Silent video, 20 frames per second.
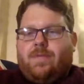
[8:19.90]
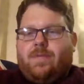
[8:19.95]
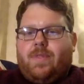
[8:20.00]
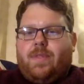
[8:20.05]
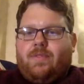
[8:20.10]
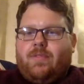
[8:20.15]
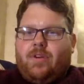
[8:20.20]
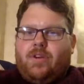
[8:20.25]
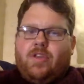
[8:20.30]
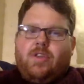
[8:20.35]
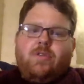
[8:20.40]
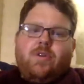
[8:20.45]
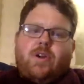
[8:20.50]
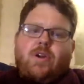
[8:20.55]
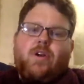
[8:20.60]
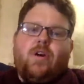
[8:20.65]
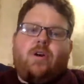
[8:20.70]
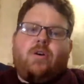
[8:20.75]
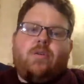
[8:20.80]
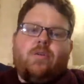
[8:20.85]
I've got
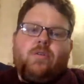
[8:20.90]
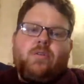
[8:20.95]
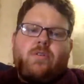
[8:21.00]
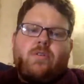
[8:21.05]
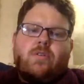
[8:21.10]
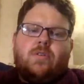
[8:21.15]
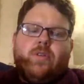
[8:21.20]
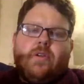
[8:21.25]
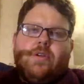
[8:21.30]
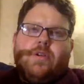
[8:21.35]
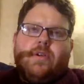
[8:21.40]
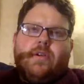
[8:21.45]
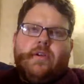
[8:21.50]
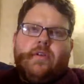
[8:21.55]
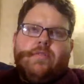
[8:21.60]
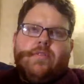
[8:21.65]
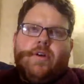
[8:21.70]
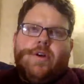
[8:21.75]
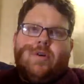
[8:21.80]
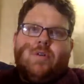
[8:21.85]
Yukon Gold,
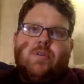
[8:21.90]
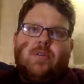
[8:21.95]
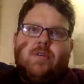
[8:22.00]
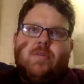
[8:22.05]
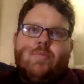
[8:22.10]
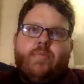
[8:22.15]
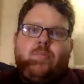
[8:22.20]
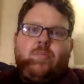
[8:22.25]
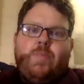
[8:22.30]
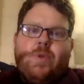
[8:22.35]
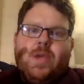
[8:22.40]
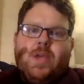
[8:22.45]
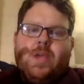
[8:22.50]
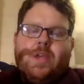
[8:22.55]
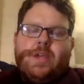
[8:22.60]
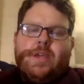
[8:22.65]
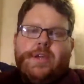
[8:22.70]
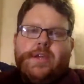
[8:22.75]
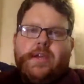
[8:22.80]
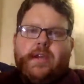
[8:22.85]
I've got
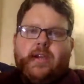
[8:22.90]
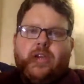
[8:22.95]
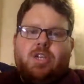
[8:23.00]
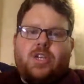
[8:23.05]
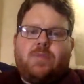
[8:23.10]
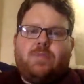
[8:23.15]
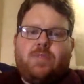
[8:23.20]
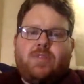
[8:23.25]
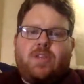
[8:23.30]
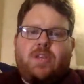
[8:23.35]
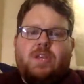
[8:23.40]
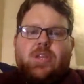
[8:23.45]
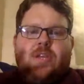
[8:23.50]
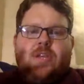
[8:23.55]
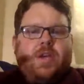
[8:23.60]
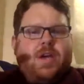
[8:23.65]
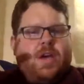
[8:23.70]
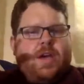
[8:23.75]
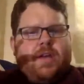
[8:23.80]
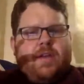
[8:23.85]
Pink
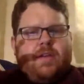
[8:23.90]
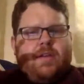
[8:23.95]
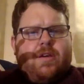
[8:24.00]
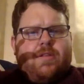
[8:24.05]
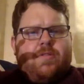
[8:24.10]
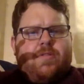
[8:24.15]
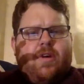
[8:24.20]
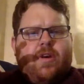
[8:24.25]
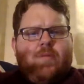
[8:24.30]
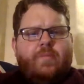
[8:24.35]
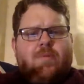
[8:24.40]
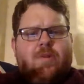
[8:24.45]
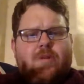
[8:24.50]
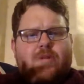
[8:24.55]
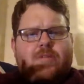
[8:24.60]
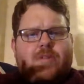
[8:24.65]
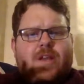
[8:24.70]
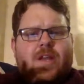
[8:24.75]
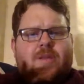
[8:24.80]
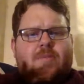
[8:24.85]
Gypsy, and I've got Blue
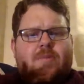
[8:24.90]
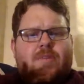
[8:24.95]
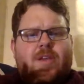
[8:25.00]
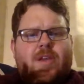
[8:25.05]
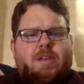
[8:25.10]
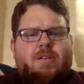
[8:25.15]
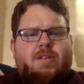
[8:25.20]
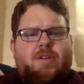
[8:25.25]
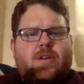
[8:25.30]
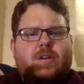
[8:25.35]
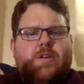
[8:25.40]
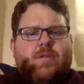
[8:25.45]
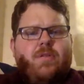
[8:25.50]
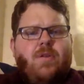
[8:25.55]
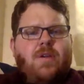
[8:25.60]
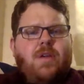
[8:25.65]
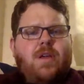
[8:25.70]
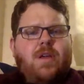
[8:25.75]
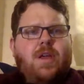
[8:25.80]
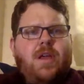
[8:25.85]
Salad Potato
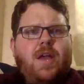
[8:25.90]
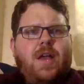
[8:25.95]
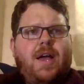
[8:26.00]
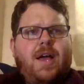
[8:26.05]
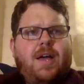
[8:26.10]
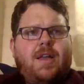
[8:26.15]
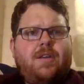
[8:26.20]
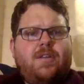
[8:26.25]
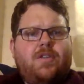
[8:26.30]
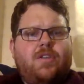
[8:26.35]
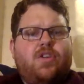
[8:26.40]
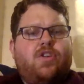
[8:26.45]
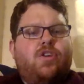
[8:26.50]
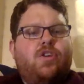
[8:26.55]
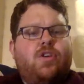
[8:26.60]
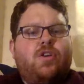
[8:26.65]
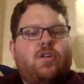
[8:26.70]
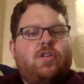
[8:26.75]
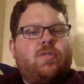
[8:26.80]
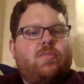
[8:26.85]
and
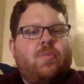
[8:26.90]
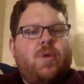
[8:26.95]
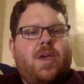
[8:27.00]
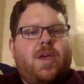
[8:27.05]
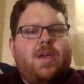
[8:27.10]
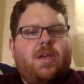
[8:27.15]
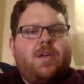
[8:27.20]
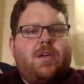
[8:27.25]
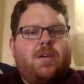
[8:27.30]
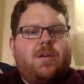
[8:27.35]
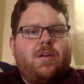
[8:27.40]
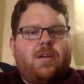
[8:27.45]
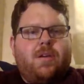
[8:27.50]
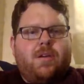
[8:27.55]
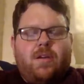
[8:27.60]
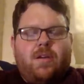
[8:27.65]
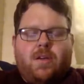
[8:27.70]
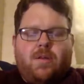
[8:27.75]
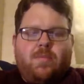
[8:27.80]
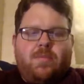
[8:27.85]
Kerr's Pink
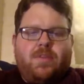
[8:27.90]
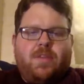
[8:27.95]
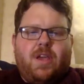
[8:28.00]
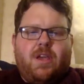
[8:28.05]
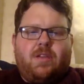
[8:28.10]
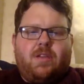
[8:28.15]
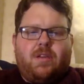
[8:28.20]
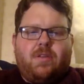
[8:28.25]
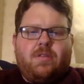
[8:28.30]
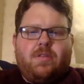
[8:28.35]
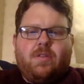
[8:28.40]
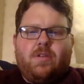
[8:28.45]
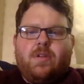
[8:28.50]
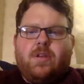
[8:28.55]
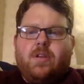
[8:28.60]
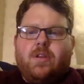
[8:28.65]
potatoes.